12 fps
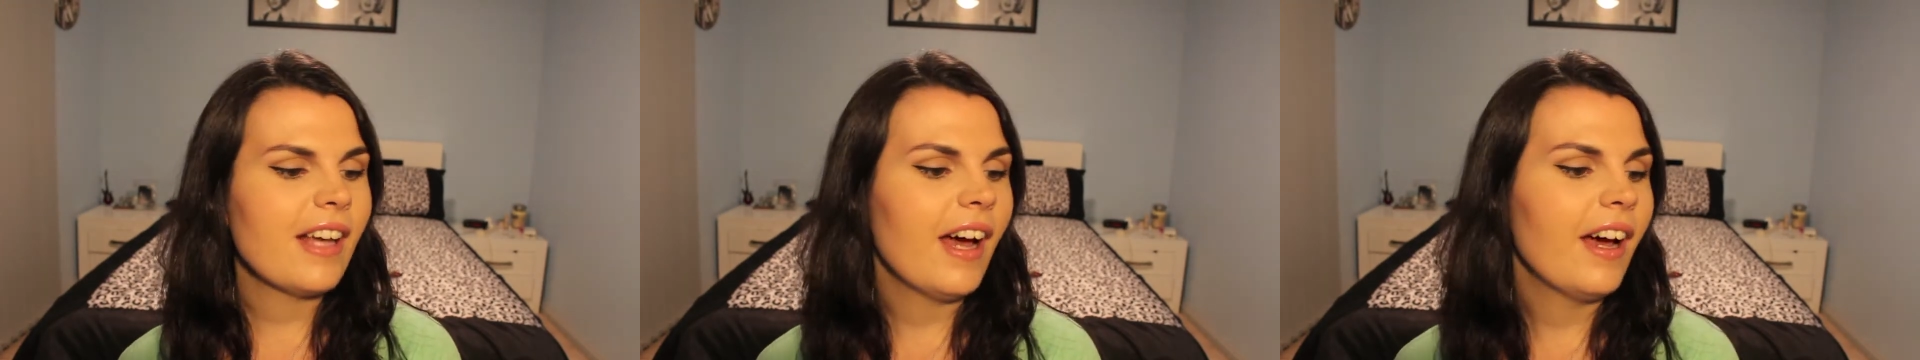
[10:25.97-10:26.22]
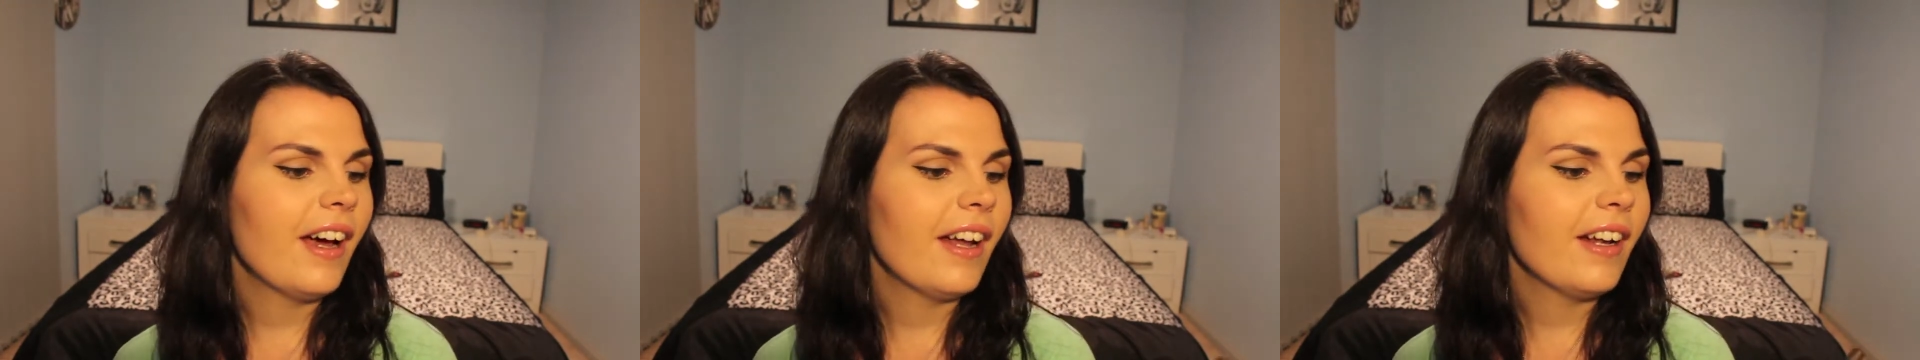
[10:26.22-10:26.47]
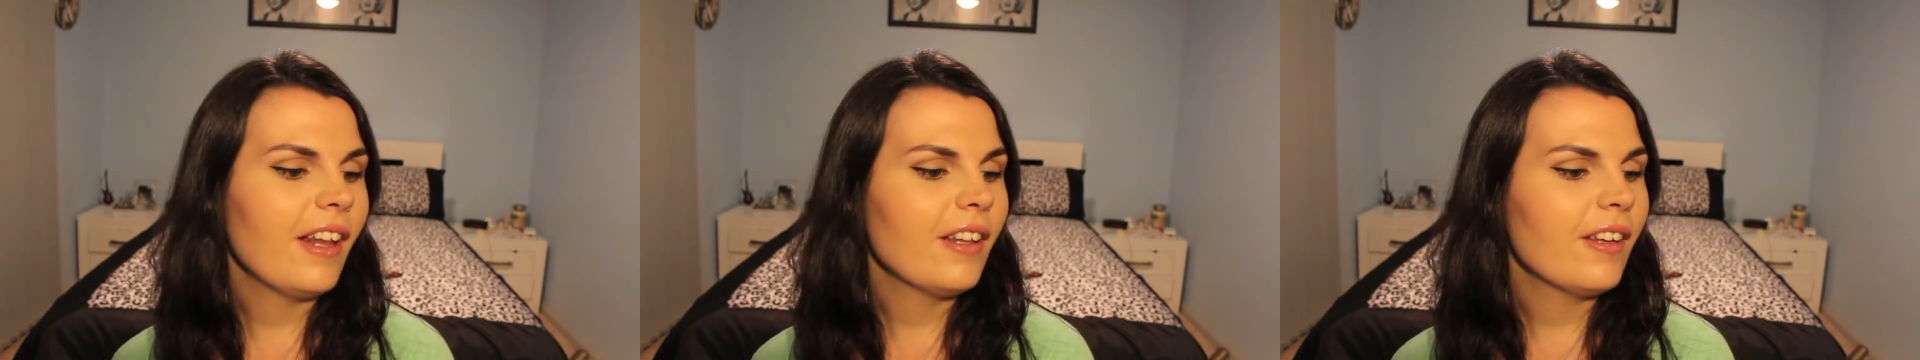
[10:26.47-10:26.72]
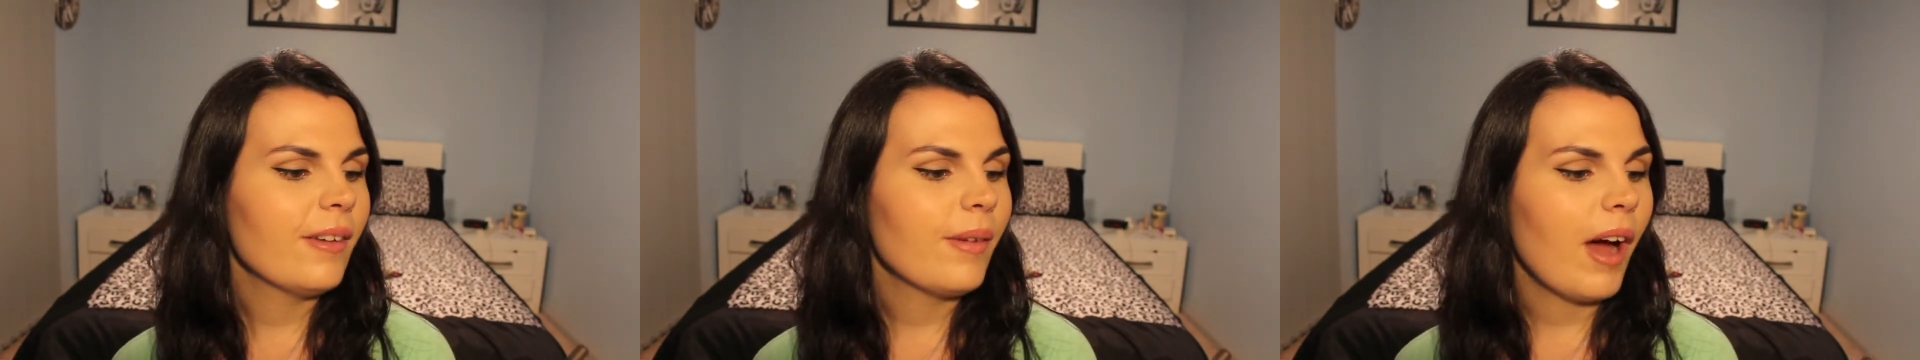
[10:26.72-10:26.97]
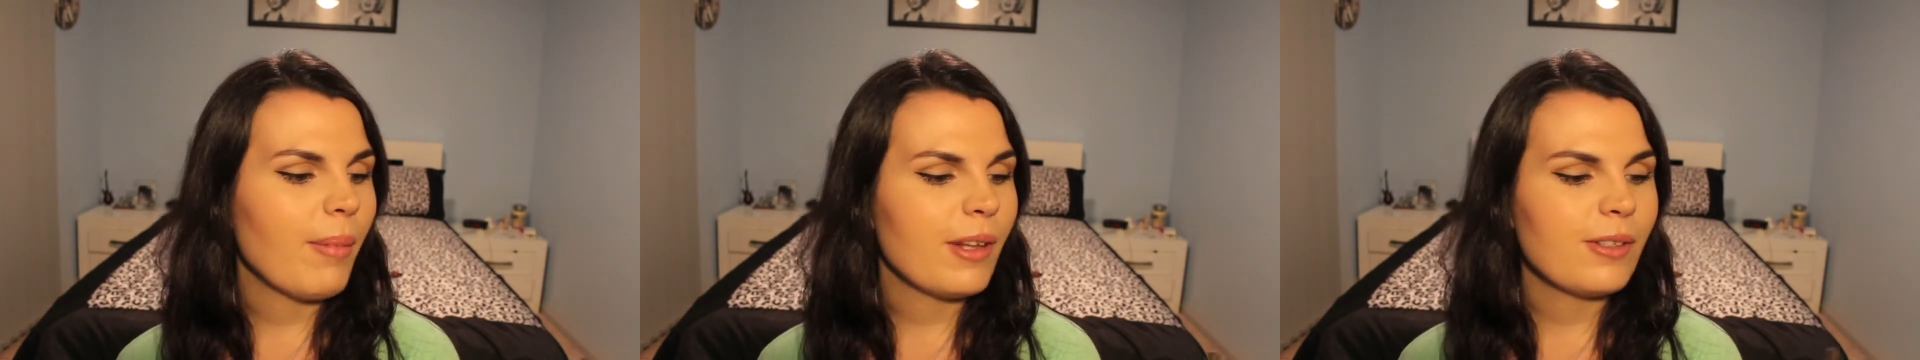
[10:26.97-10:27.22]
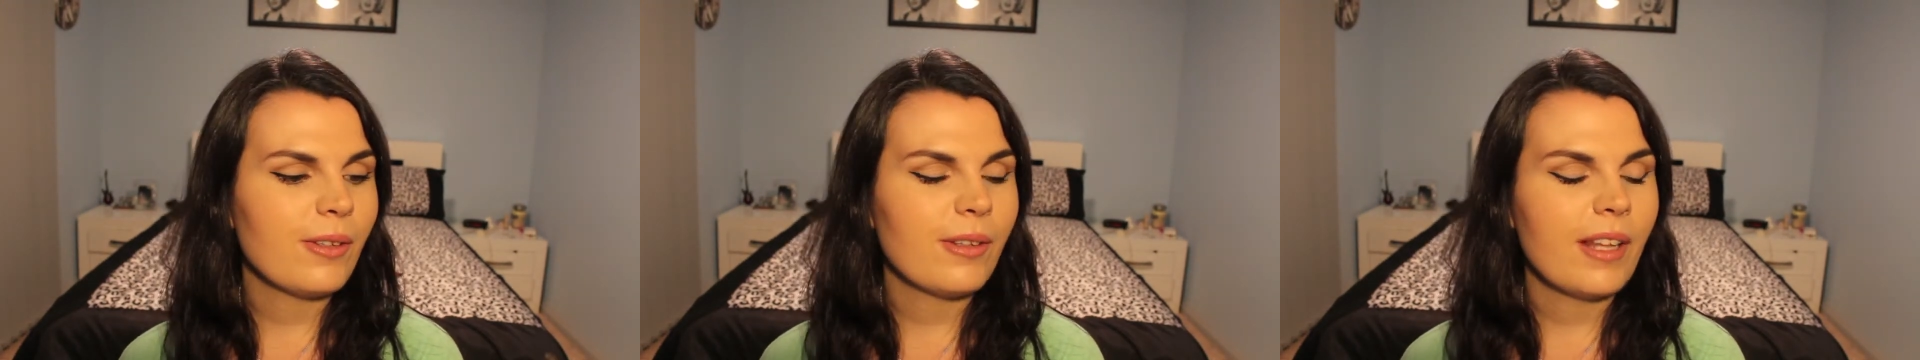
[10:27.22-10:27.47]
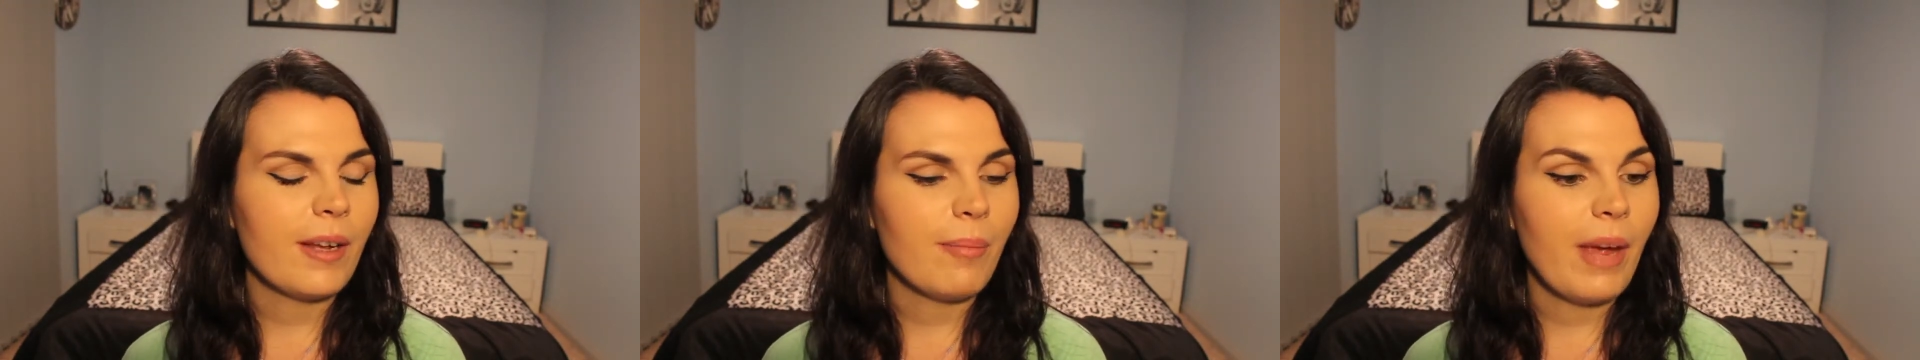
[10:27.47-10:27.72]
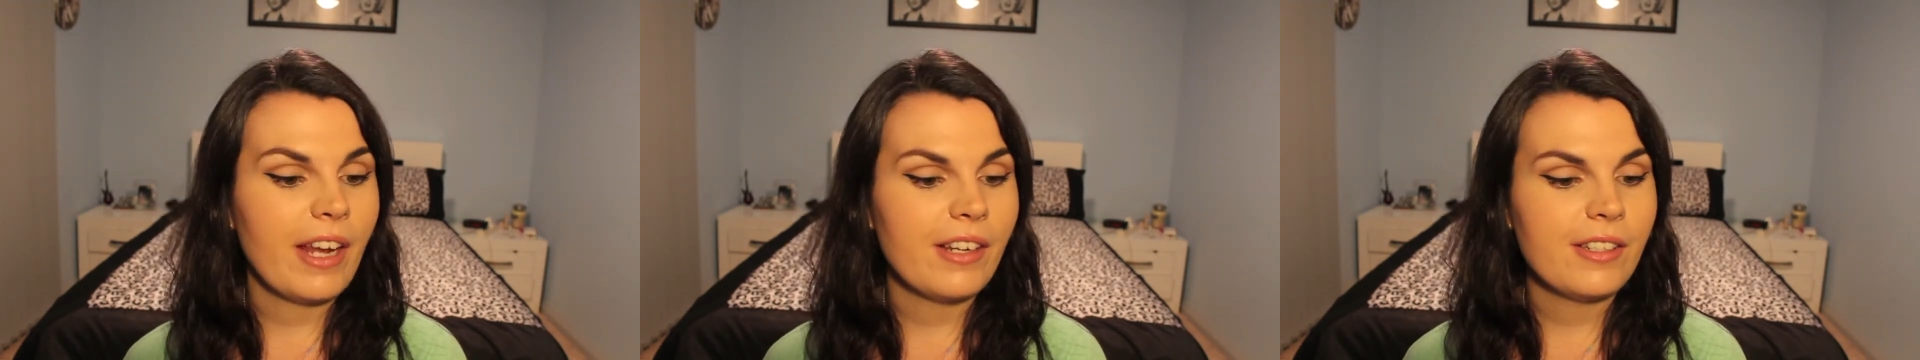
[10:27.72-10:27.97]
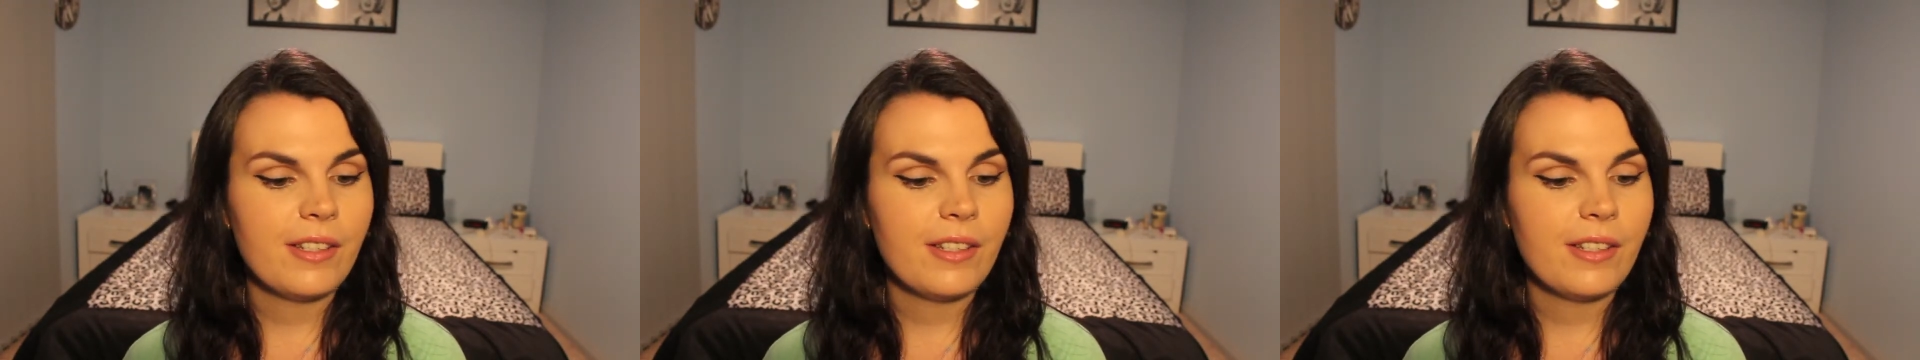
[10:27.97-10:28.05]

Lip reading: another eye pencil that made it